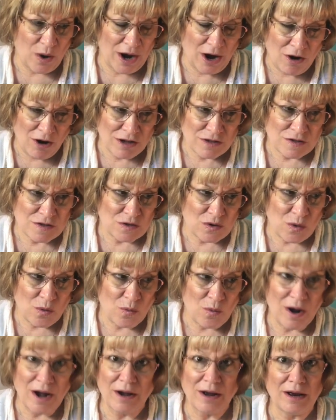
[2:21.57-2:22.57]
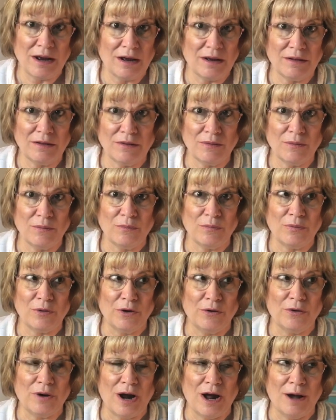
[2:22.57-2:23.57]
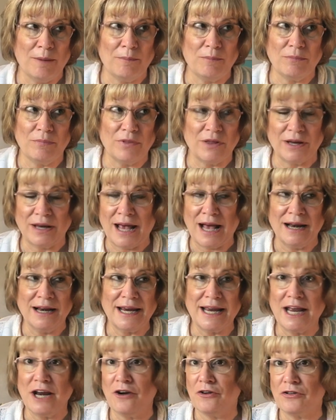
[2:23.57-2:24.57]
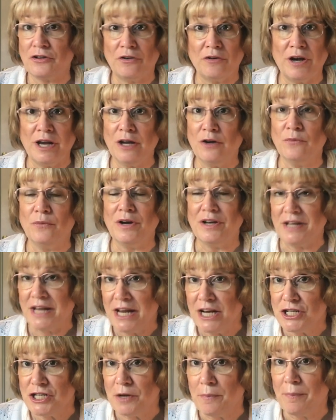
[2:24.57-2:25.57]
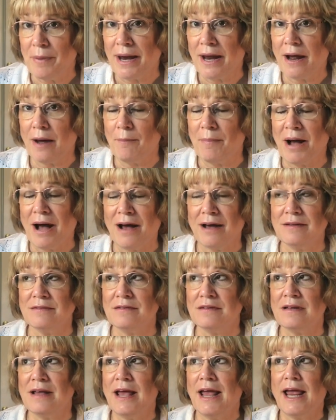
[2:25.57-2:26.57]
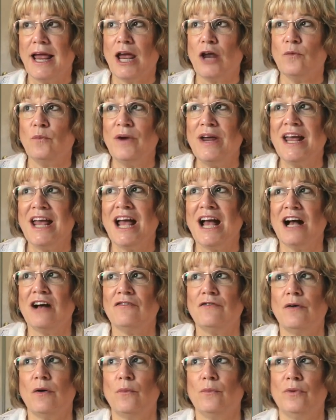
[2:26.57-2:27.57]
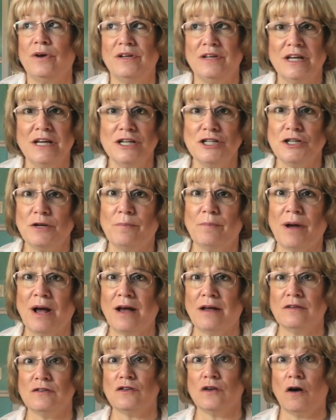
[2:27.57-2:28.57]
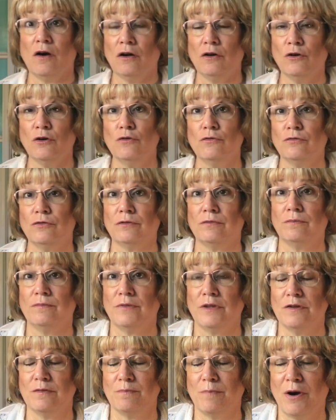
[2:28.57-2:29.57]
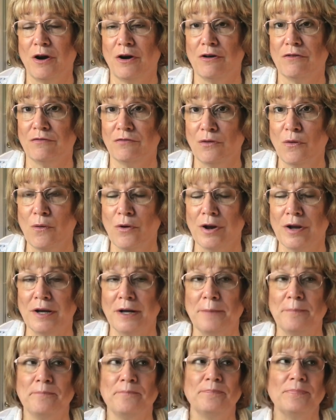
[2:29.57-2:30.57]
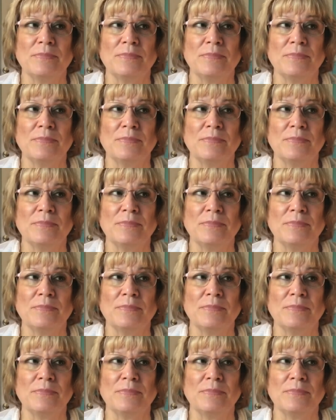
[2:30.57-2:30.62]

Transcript: Also, the alligators are in retention ponds, and we have retention ponds all over this part of Florida.